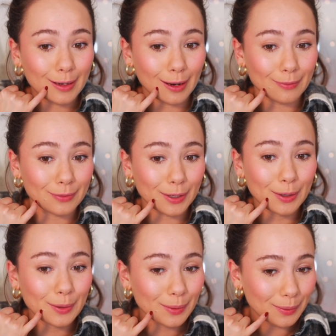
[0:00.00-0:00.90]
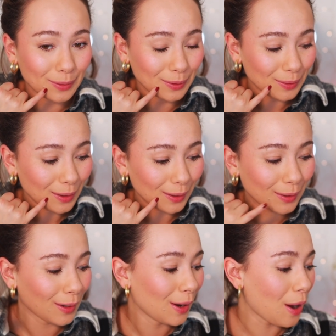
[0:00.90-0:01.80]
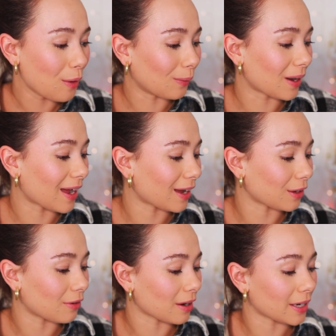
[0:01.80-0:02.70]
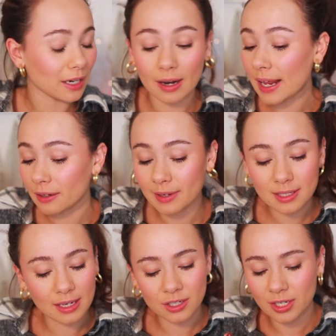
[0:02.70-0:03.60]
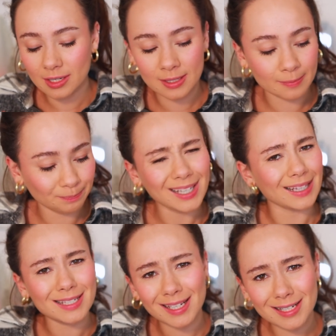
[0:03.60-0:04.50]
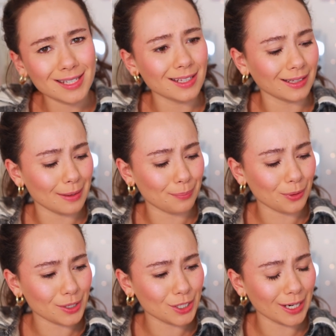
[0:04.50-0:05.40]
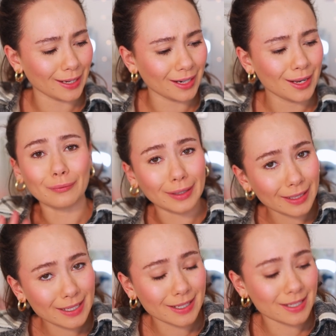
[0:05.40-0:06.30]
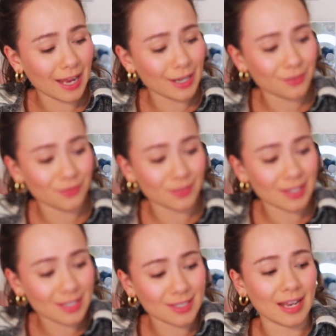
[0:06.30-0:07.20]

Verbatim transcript: cover what I had going on here. Anyways, let's just Let's get to the lip portion. Really excited for this